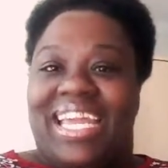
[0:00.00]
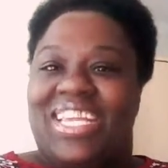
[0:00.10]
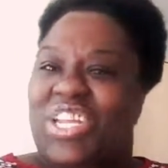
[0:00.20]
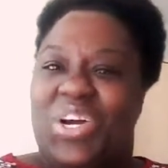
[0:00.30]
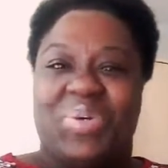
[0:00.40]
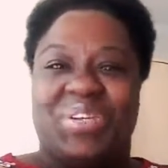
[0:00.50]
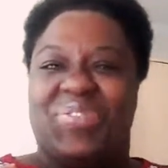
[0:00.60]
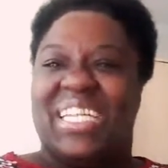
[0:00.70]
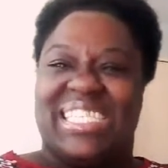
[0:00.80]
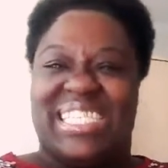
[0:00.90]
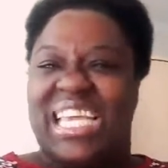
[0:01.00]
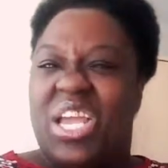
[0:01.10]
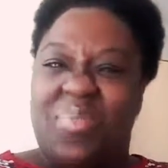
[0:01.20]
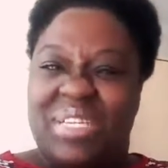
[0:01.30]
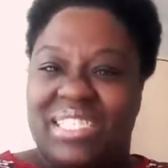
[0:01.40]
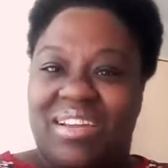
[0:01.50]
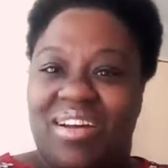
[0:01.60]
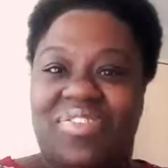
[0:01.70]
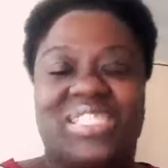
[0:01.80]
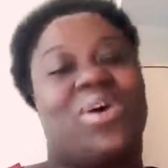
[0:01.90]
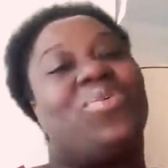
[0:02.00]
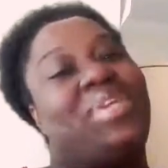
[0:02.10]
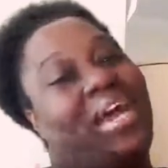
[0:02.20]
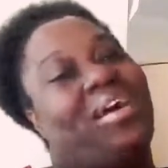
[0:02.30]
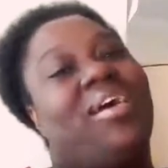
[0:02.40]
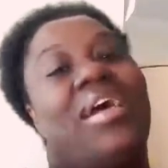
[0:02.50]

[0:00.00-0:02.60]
You know, when you're finna see them and stuff. So, yeah.